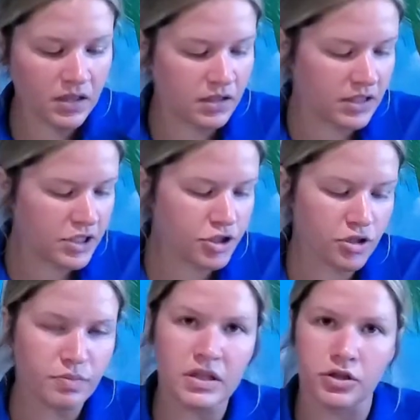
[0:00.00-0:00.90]
The leash
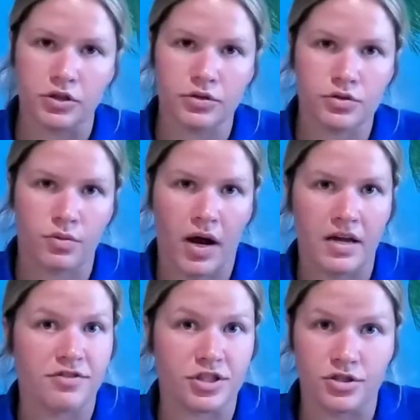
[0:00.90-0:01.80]
should be loose,
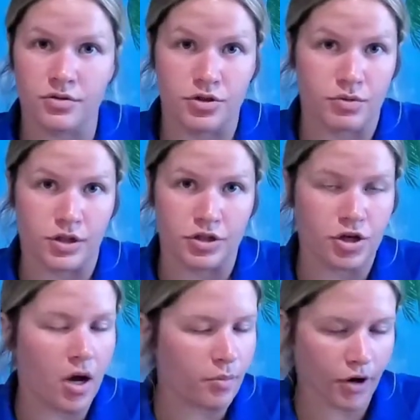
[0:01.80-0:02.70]
right? If she's doing a good
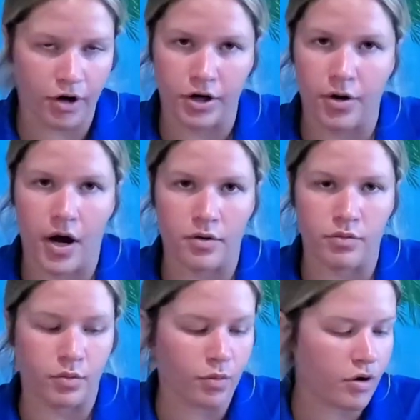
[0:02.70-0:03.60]
job, we already know how to
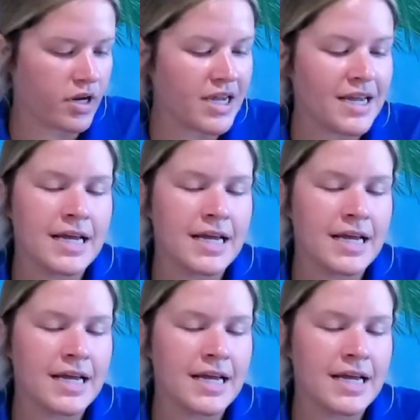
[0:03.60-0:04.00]
reward.